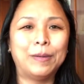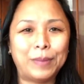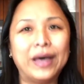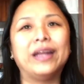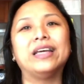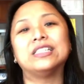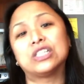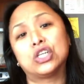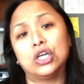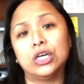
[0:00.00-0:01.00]
But it's
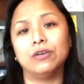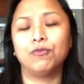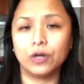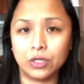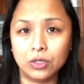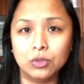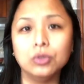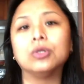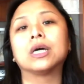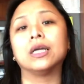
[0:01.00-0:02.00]
good for
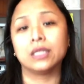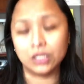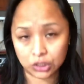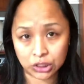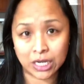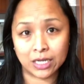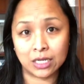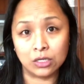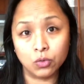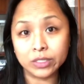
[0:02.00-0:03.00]
you to continue
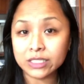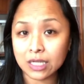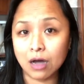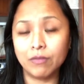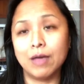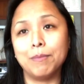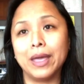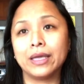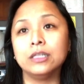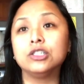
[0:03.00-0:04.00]
checking yourself and
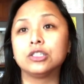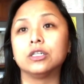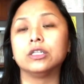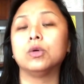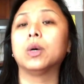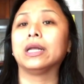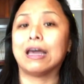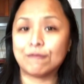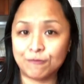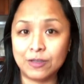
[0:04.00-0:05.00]
making sure you are
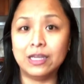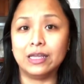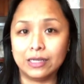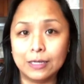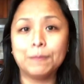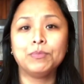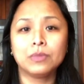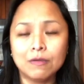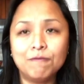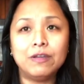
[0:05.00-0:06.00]
not feeding
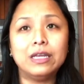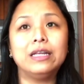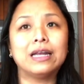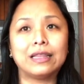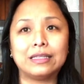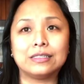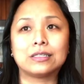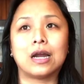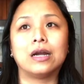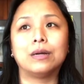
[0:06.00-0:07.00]
that
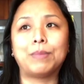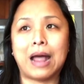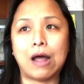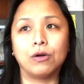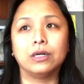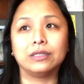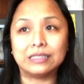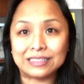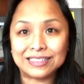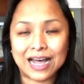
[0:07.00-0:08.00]
desire power, the
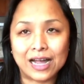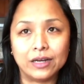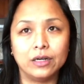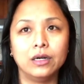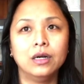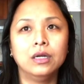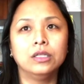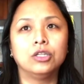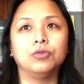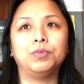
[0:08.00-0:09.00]
desire
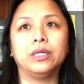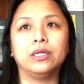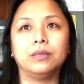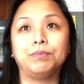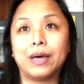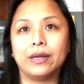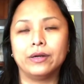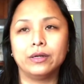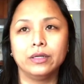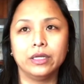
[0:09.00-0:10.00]
to be
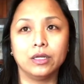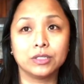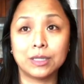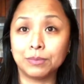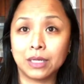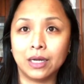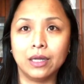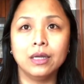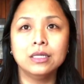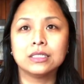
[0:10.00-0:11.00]
better.
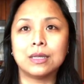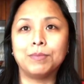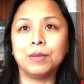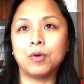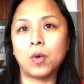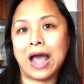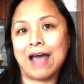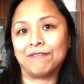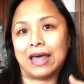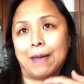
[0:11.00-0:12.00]
Sometimes some people will
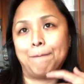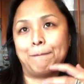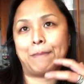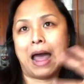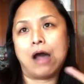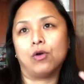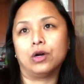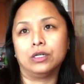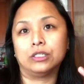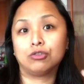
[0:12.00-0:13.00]
have that
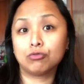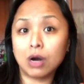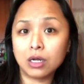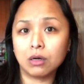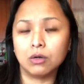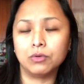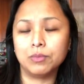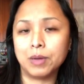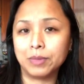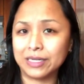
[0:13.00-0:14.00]
power struggle.
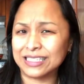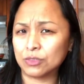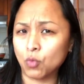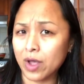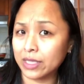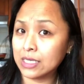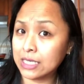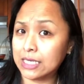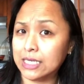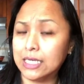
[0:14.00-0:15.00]
Remember, it's one
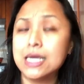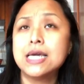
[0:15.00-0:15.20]
key